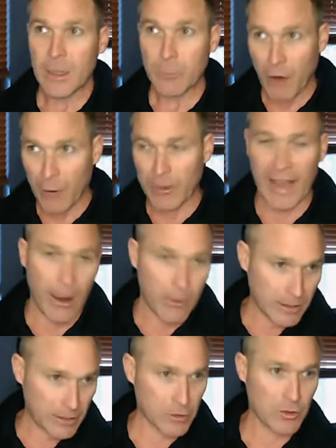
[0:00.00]
the Broward
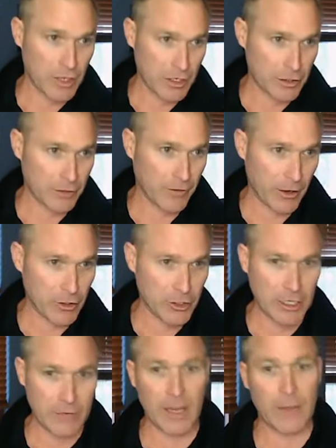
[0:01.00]
County Association of Fire
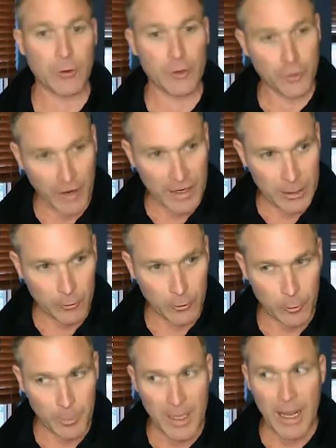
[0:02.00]
Chiefs and their training
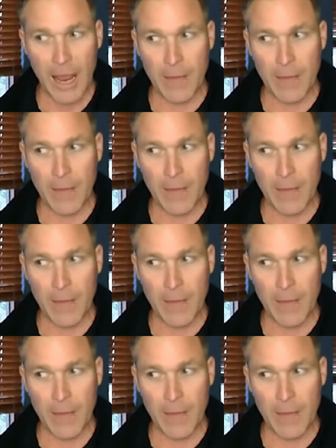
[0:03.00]
group,